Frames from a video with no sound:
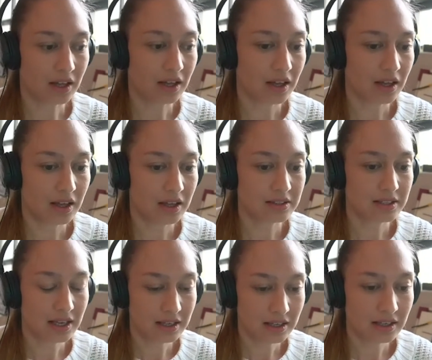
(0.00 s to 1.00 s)

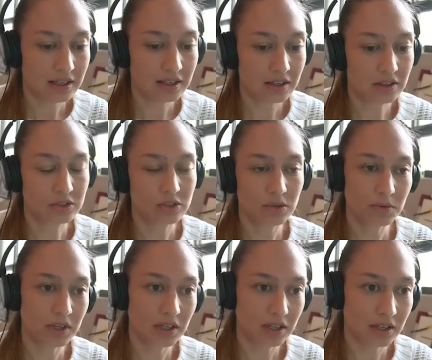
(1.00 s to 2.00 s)
taking
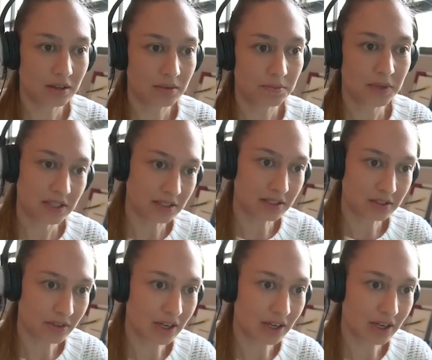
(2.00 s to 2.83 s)
contributing pieces.